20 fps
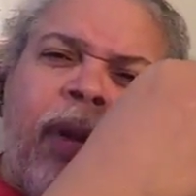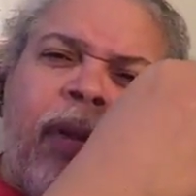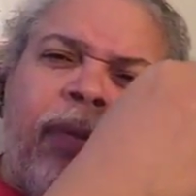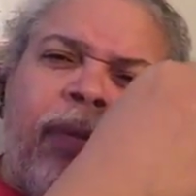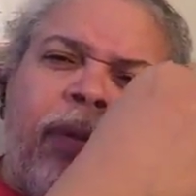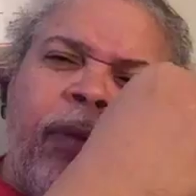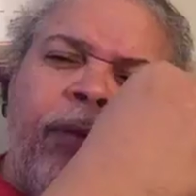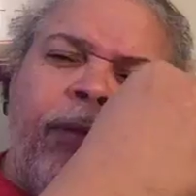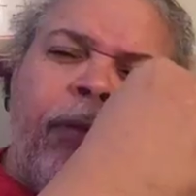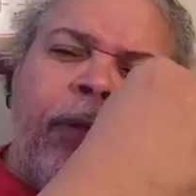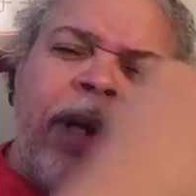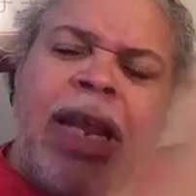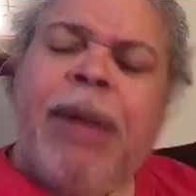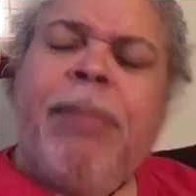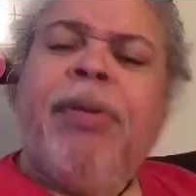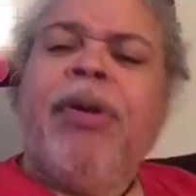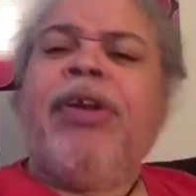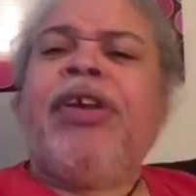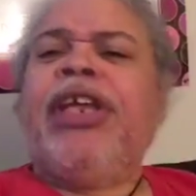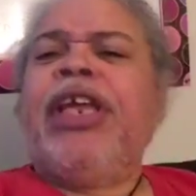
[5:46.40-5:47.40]

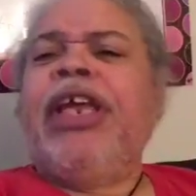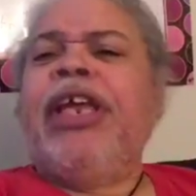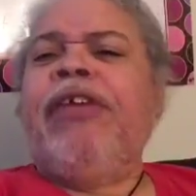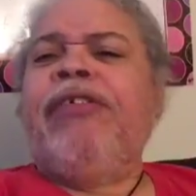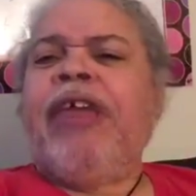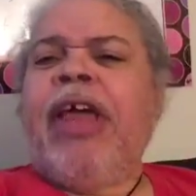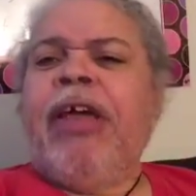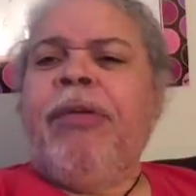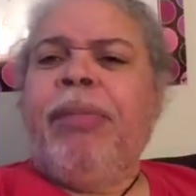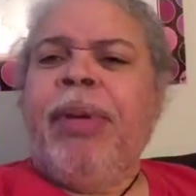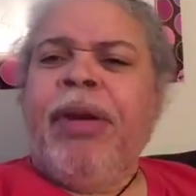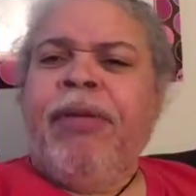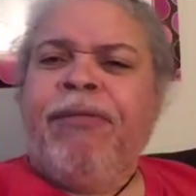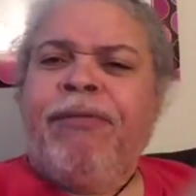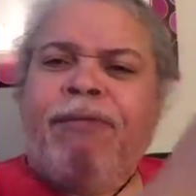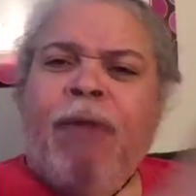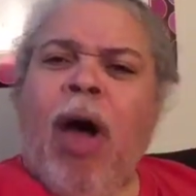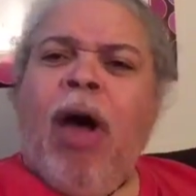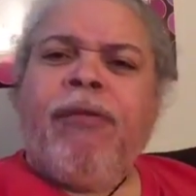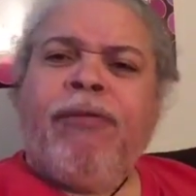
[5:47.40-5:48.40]
liberties that have been
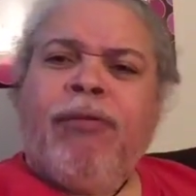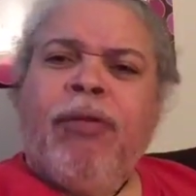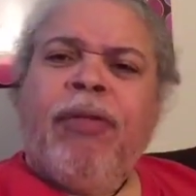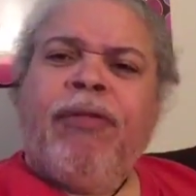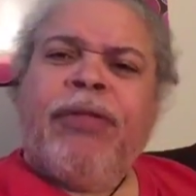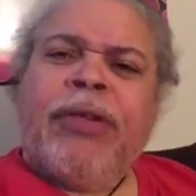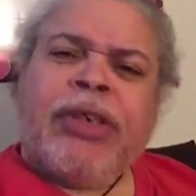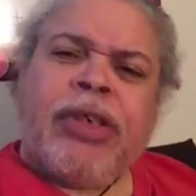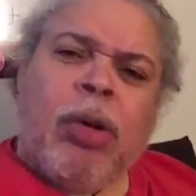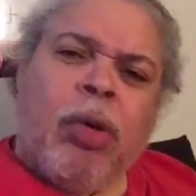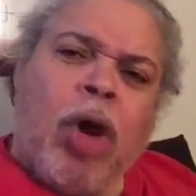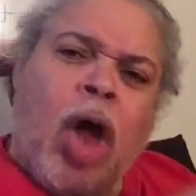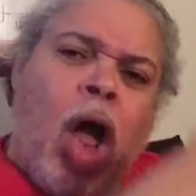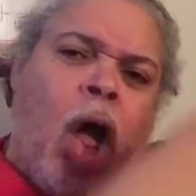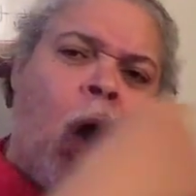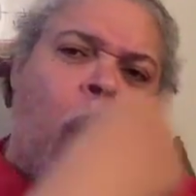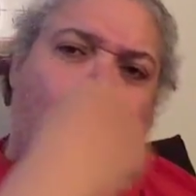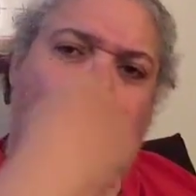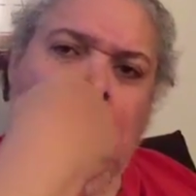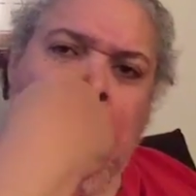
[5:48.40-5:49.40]
fought for so
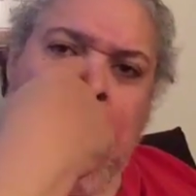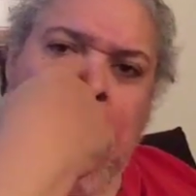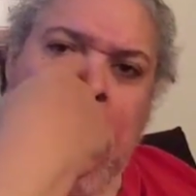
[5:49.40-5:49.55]
long.